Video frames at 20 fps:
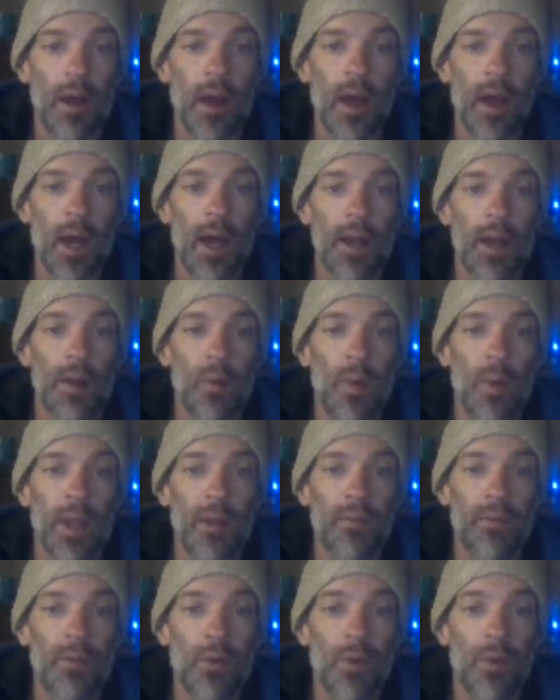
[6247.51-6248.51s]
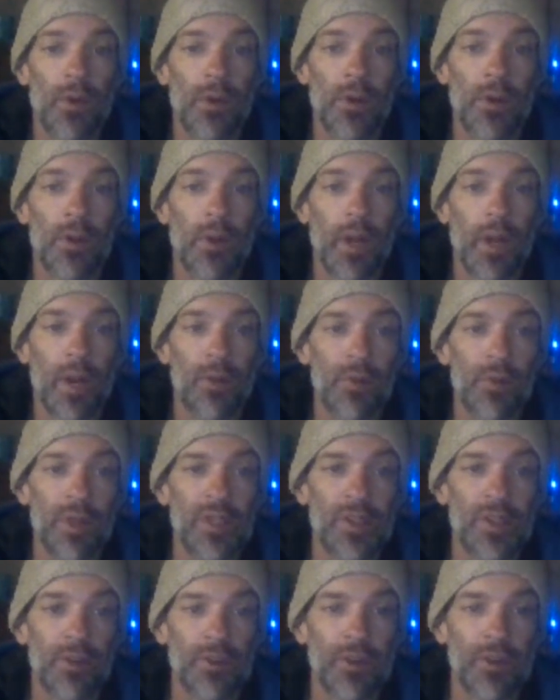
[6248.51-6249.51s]
Hannah Wakeford, a
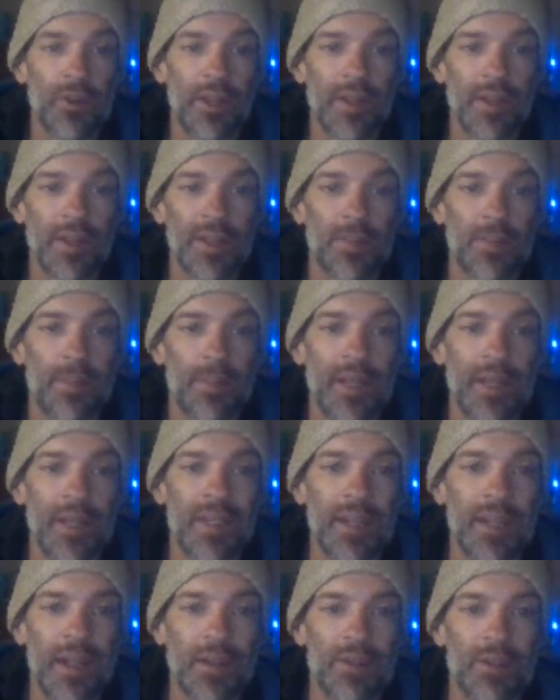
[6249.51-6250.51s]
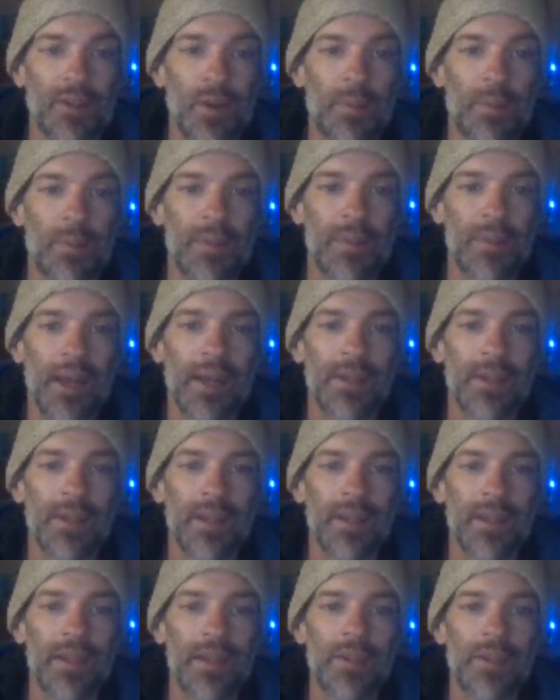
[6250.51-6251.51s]
researcher at the Space Telescope Science
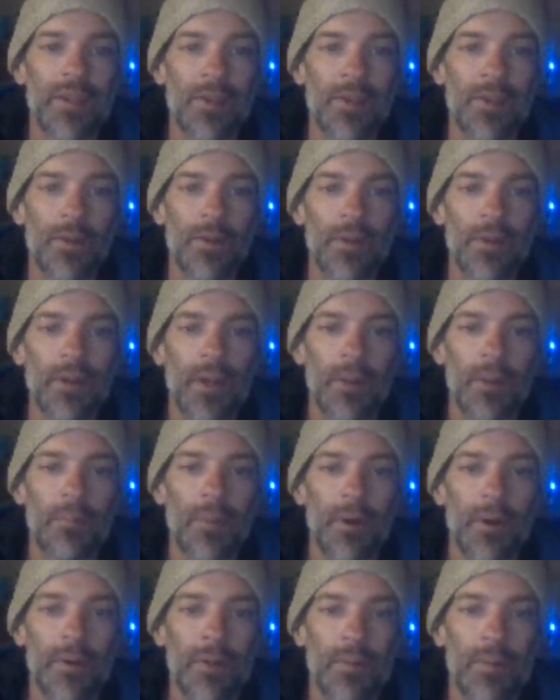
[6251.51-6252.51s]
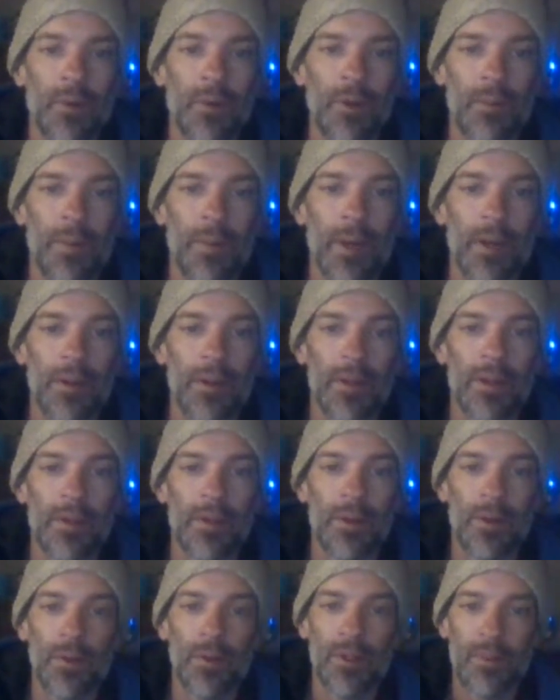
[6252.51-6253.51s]
Institute in Baltimore, Maryland,
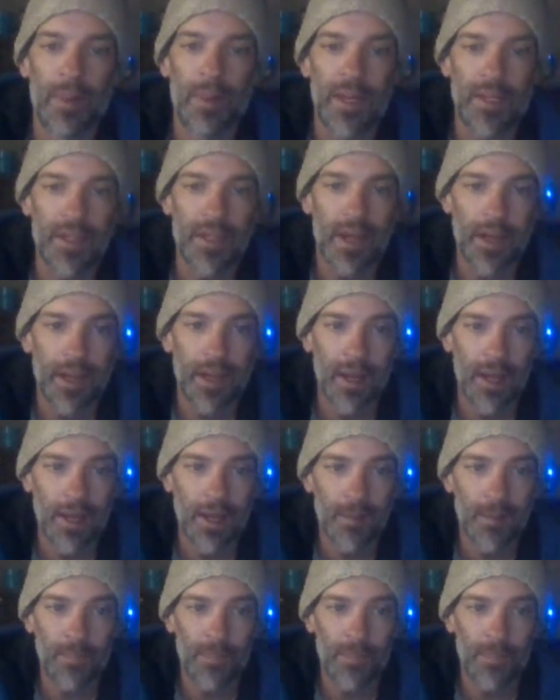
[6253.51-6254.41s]
told Space.com.